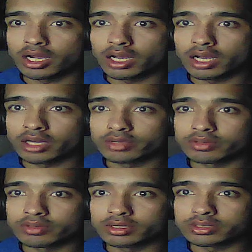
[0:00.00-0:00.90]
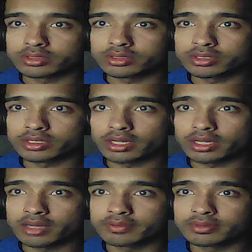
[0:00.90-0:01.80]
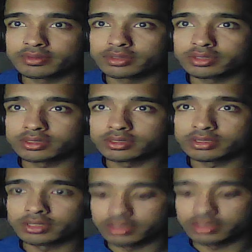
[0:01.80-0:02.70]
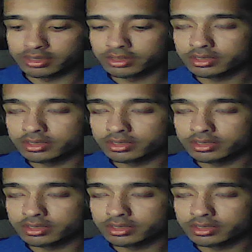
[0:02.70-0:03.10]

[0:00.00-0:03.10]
I want to grab this.